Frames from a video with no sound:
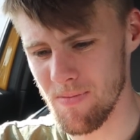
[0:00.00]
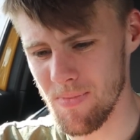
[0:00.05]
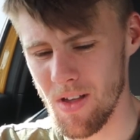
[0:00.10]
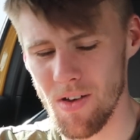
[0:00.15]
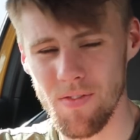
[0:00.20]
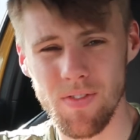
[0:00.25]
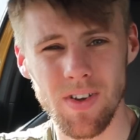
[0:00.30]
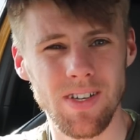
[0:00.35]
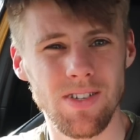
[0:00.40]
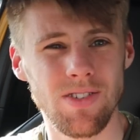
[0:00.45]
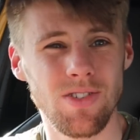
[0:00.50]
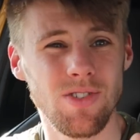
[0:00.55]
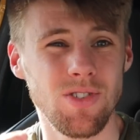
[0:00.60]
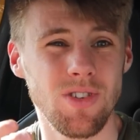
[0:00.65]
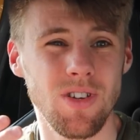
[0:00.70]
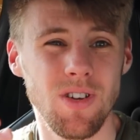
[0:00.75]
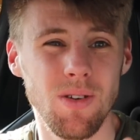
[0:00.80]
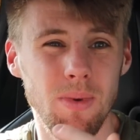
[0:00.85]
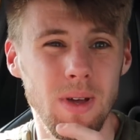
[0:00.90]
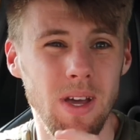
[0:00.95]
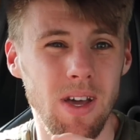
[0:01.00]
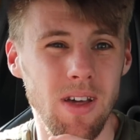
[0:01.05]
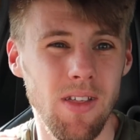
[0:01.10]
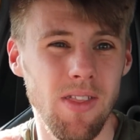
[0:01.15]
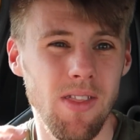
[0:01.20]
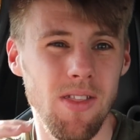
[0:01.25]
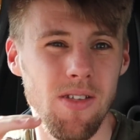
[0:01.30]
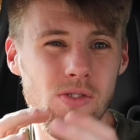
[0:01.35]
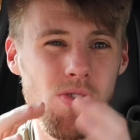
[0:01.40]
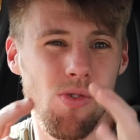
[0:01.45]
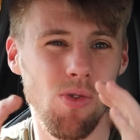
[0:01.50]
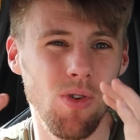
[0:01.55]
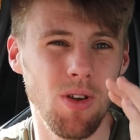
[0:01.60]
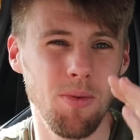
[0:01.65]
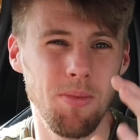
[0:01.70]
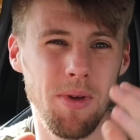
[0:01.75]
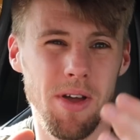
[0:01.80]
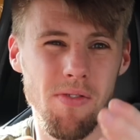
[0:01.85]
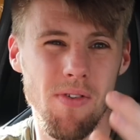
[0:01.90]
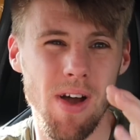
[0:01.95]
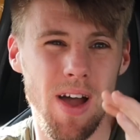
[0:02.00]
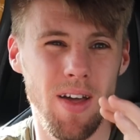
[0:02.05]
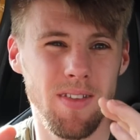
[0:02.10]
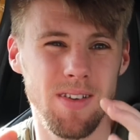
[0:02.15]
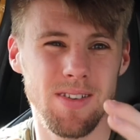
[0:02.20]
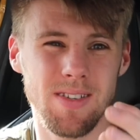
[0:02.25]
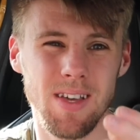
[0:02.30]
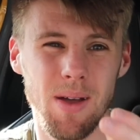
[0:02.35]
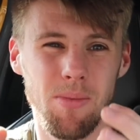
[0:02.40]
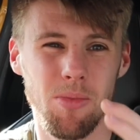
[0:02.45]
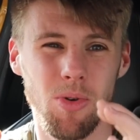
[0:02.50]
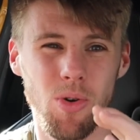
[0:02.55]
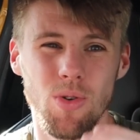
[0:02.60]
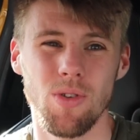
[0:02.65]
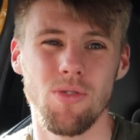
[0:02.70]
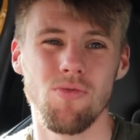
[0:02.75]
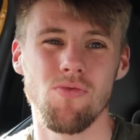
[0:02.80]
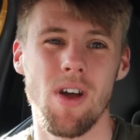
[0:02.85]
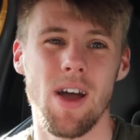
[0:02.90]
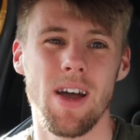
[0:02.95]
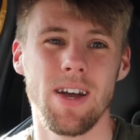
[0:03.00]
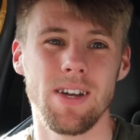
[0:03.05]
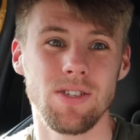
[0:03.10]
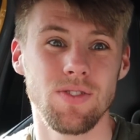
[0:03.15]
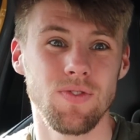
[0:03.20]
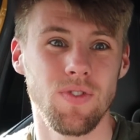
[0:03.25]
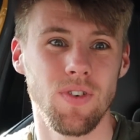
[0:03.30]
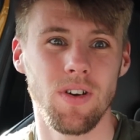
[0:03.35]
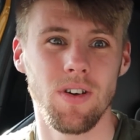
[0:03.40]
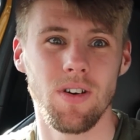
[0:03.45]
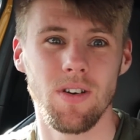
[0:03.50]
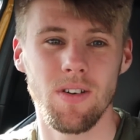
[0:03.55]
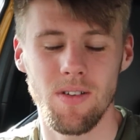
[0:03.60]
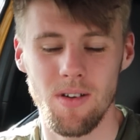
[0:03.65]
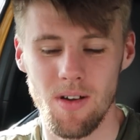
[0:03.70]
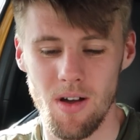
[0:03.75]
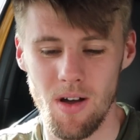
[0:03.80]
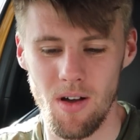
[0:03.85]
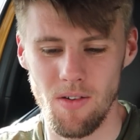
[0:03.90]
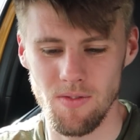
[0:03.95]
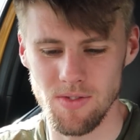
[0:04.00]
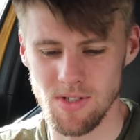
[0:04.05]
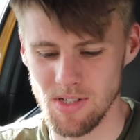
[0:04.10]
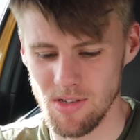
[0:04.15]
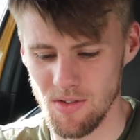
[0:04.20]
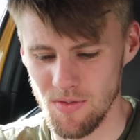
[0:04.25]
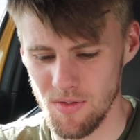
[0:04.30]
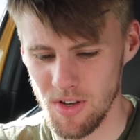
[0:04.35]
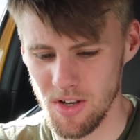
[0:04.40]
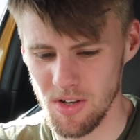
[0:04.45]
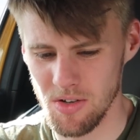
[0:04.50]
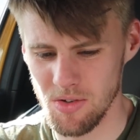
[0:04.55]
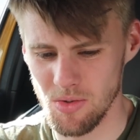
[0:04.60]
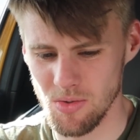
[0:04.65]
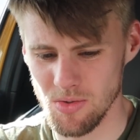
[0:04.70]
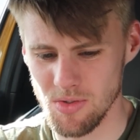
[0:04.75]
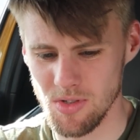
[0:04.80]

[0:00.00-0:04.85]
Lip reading: I think it's just going to be, they're all going to be around the same kind of range for obviously the vehicle.